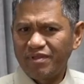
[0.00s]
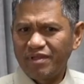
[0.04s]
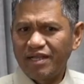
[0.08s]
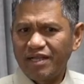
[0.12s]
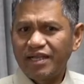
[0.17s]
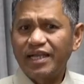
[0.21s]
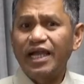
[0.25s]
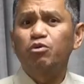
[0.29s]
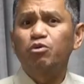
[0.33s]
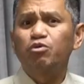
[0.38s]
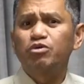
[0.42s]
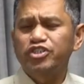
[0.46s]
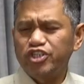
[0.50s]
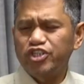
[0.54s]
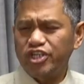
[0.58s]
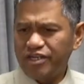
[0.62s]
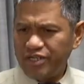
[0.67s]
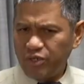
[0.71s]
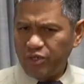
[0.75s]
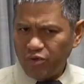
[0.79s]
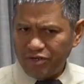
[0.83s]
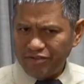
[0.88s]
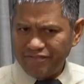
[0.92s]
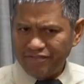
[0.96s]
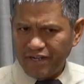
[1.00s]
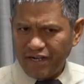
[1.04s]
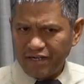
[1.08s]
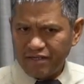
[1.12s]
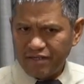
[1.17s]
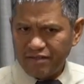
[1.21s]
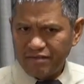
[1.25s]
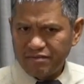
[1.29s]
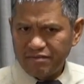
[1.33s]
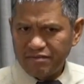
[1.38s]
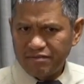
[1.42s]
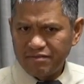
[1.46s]
Can we share the Word of God?
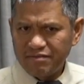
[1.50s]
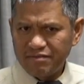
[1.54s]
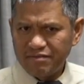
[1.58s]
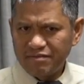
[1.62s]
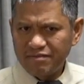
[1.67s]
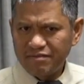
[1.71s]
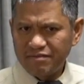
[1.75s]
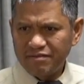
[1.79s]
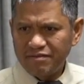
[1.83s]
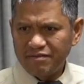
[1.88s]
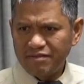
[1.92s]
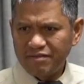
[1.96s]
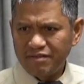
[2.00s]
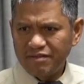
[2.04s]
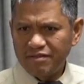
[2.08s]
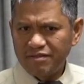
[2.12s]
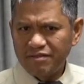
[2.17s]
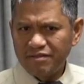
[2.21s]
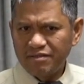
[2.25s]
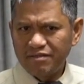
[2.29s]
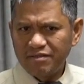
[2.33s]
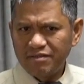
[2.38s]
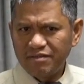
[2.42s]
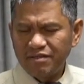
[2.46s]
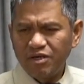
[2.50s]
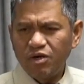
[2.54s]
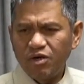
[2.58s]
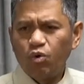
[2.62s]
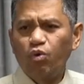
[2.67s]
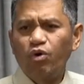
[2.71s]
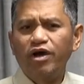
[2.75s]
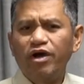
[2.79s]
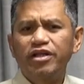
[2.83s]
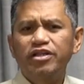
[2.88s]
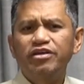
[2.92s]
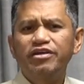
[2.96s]
Yes.
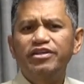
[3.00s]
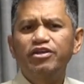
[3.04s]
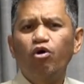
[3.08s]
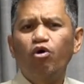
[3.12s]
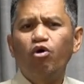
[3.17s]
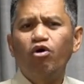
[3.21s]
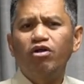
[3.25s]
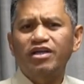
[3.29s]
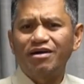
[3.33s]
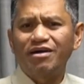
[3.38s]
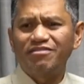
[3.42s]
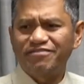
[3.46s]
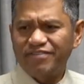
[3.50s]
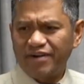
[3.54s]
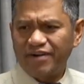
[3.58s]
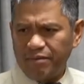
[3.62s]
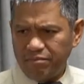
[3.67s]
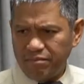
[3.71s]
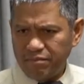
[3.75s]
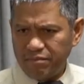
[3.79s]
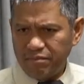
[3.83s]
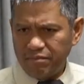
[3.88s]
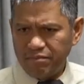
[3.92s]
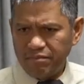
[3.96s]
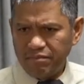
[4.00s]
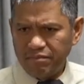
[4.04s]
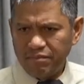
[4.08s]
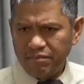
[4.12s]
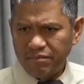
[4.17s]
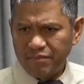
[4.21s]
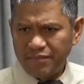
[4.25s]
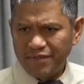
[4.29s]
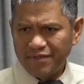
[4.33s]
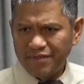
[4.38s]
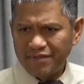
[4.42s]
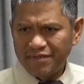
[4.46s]
Where did the oil come from?
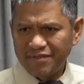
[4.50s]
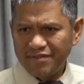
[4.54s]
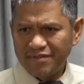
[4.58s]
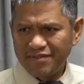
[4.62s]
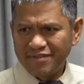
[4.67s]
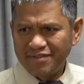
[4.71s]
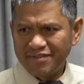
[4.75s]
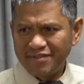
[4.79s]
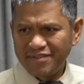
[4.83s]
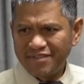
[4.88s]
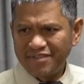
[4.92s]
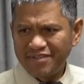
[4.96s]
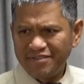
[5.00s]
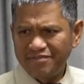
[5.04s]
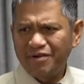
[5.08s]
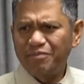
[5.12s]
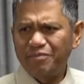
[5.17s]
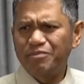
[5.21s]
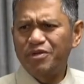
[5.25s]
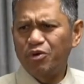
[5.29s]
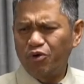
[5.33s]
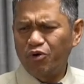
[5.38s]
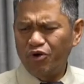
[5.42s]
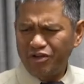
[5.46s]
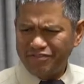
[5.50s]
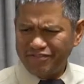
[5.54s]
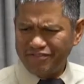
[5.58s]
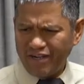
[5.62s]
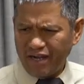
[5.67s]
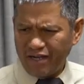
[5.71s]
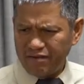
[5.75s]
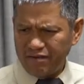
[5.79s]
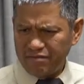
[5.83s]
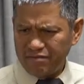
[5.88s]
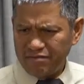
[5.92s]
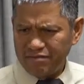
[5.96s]
From the Word of
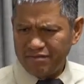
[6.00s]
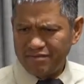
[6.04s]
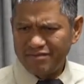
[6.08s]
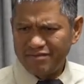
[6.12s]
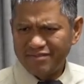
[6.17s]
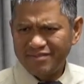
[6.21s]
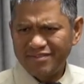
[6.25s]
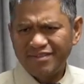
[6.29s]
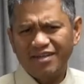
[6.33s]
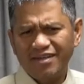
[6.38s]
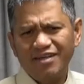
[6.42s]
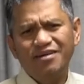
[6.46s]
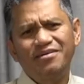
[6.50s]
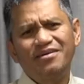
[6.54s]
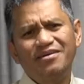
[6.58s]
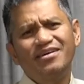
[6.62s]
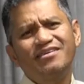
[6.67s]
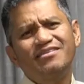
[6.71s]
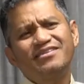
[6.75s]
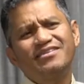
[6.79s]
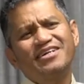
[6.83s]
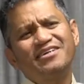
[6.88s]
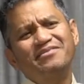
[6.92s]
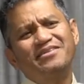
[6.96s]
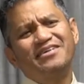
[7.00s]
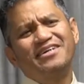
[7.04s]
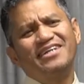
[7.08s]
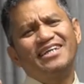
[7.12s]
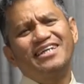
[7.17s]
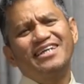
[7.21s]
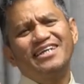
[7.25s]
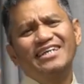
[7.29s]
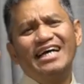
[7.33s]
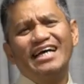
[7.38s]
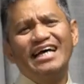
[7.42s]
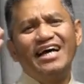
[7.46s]
God. Come
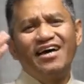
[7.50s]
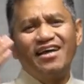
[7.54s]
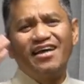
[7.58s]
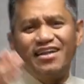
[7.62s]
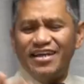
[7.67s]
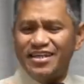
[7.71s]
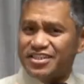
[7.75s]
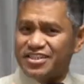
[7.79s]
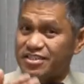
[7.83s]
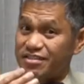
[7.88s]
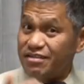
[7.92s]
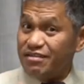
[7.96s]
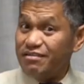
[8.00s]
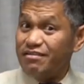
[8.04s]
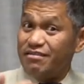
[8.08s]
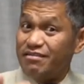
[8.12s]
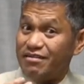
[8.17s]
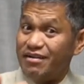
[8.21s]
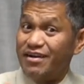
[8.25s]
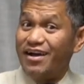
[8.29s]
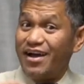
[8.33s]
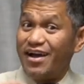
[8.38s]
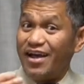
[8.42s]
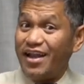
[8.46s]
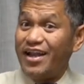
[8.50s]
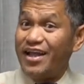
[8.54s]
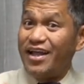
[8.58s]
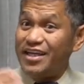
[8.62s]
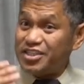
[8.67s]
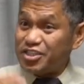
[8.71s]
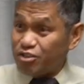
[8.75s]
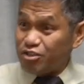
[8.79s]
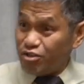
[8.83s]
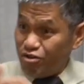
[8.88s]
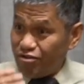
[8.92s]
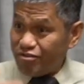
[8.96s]
on, let's
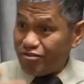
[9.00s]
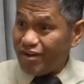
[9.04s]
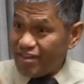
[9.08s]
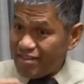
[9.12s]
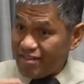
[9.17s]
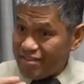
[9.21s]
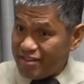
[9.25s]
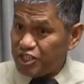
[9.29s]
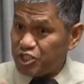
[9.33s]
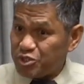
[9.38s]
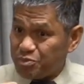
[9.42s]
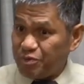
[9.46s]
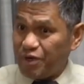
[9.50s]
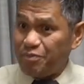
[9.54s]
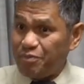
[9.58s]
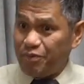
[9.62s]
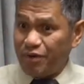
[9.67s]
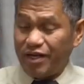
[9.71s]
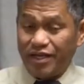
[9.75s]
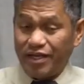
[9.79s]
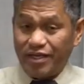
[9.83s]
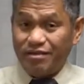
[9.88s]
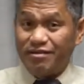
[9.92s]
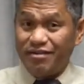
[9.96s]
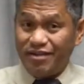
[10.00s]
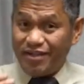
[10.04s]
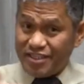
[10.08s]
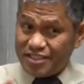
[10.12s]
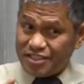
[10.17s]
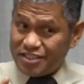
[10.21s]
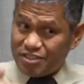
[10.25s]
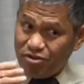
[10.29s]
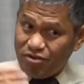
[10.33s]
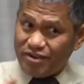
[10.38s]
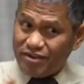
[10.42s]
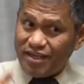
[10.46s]
look at this properly. Let's
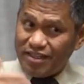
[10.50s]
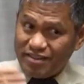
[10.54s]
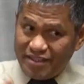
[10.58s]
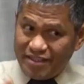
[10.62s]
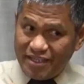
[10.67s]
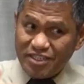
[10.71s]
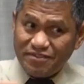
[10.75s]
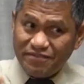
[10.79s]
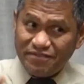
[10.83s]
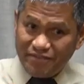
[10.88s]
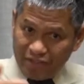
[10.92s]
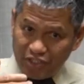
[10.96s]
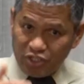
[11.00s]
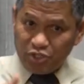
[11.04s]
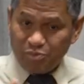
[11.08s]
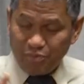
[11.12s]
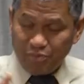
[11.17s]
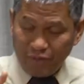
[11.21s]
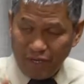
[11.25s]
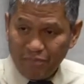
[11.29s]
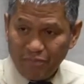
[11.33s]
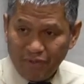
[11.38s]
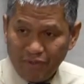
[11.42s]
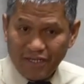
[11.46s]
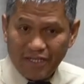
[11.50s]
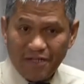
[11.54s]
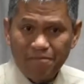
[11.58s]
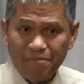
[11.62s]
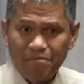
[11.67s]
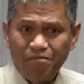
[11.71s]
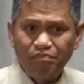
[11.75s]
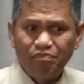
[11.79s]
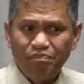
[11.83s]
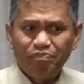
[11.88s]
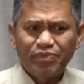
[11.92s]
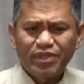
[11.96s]
look at this verse properly.
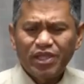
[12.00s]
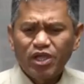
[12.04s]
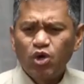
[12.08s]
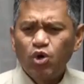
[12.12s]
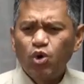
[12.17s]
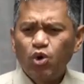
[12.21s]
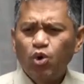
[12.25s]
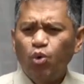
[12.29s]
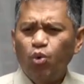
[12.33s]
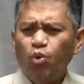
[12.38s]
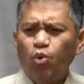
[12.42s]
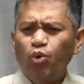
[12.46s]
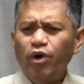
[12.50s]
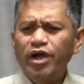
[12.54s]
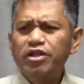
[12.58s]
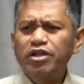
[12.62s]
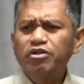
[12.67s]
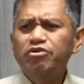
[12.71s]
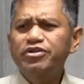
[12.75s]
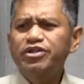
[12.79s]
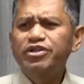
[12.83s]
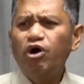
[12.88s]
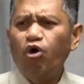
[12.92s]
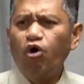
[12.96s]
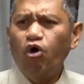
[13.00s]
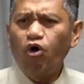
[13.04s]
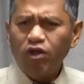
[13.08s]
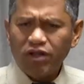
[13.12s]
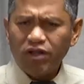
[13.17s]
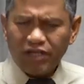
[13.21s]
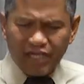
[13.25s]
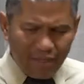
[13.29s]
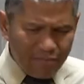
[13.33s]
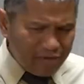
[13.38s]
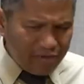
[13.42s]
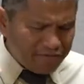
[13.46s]
Where did the oil
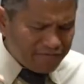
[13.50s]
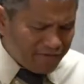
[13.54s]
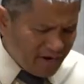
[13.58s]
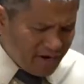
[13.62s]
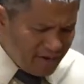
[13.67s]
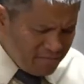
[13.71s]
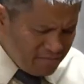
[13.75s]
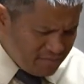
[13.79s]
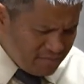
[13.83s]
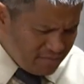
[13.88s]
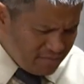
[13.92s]
coming from?